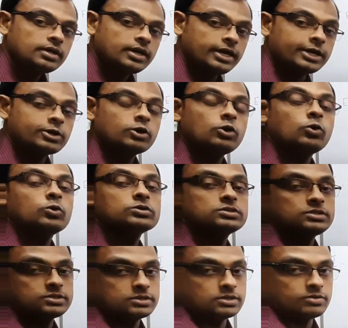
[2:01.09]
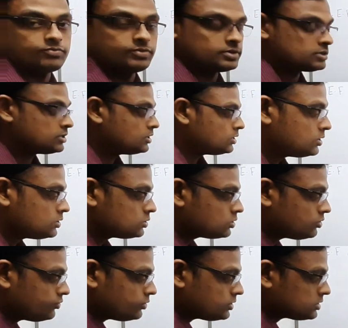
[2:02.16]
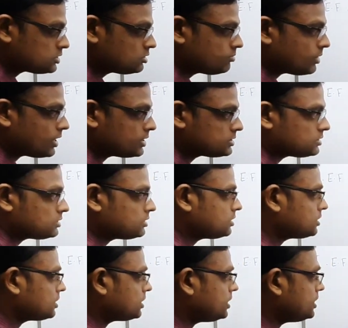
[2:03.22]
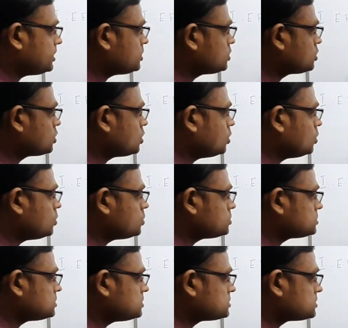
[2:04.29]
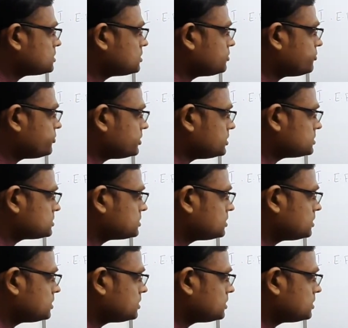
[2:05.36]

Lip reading: A closed surface. So if you just imagine a closed surface,